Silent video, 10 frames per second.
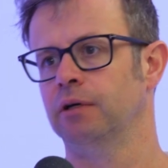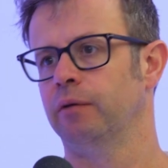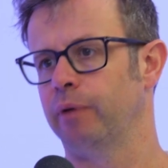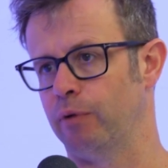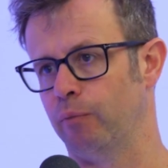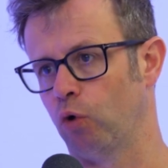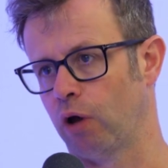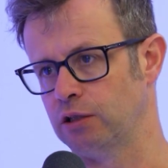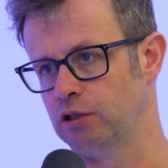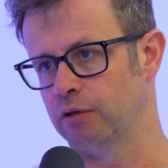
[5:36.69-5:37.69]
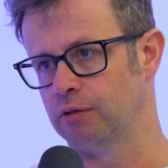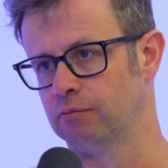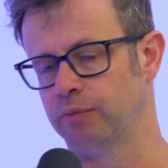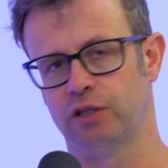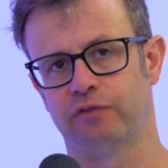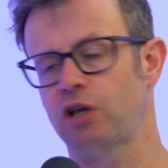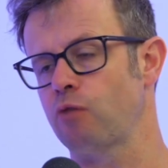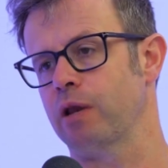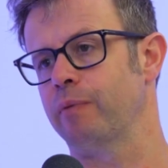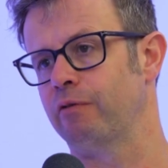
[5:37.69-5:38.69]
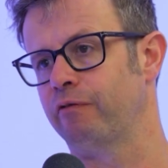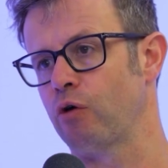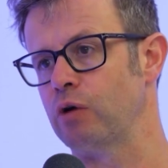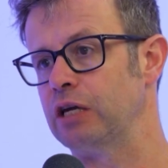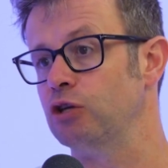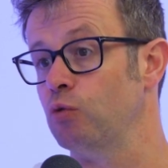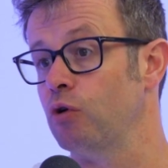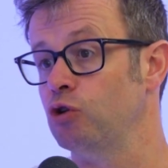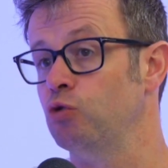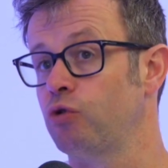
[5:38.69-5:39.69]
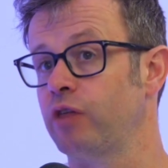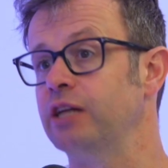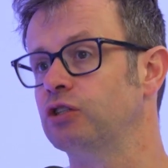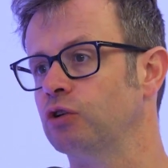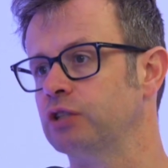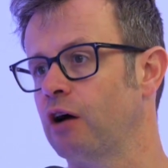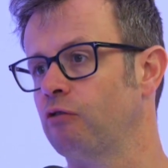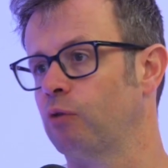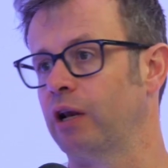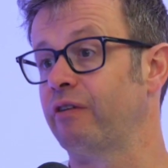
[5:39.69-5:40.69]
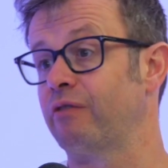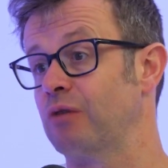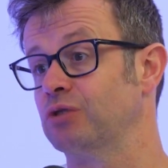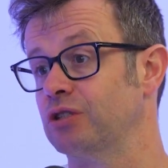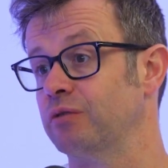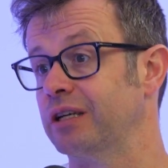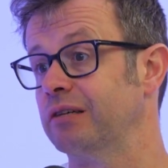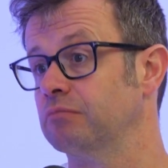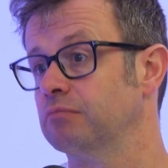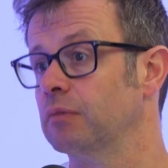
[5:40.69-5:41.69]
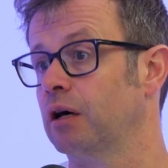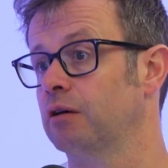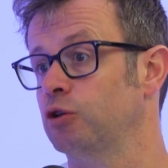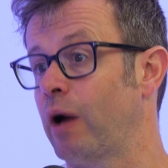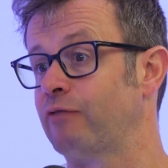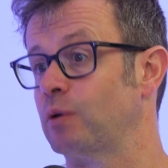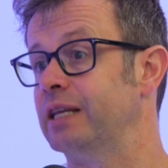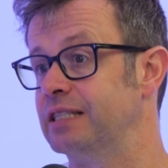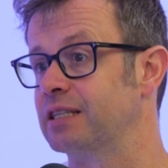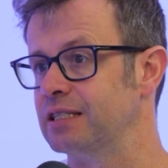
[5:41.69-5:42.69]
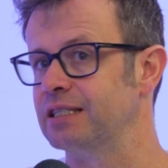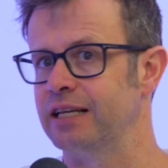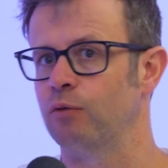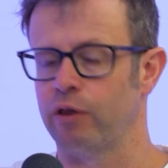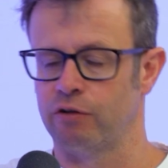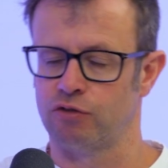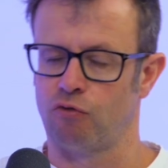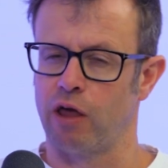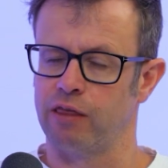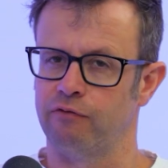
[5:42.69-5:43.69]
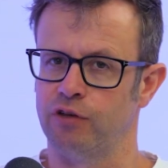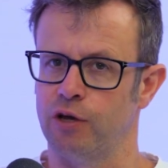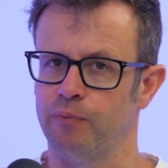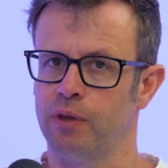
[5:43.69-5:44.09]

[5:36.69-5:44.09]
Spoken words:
People are more likely to do it because if so many people are voting, you think to yourself, well, if everyone else is doing it, you have to at least consider whether it's the right thing for you.